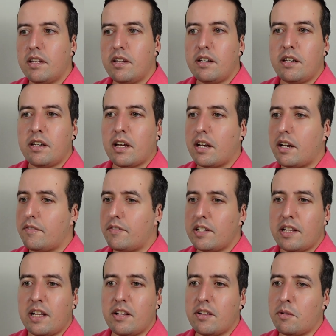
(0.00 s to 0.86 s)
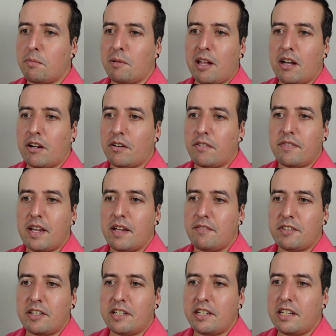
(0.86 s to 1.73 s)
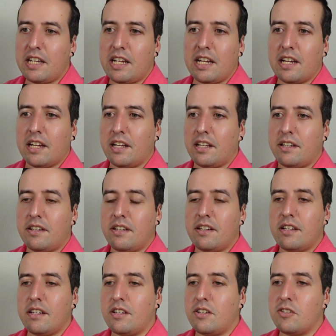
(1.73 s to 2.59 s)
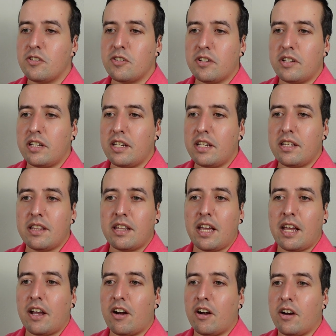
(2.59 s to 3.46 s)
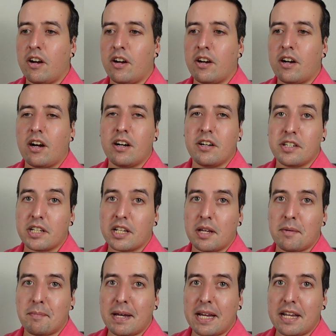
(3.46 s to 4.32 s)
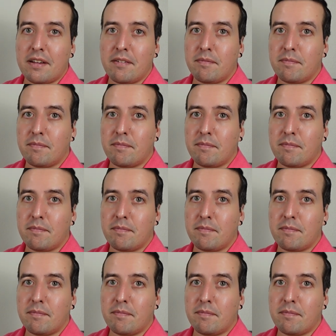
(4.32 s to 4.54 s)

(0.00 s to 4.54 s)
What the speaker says: Not everything is a blogger favorite, and usually they are hard to come by.